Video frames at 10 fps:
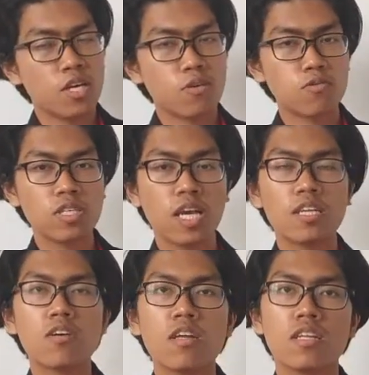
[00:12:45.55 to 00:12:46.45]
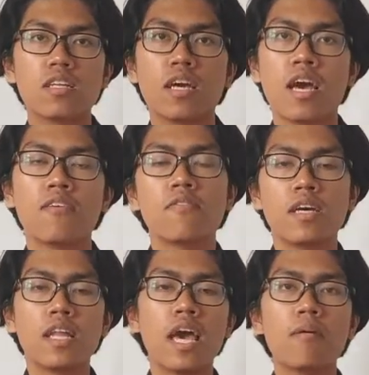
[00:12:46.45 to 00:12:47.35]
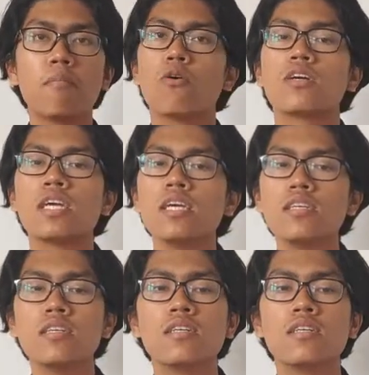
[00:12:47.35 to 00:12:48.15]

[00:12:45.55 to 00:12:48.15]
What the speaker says: Rooting Android have an ad blocking.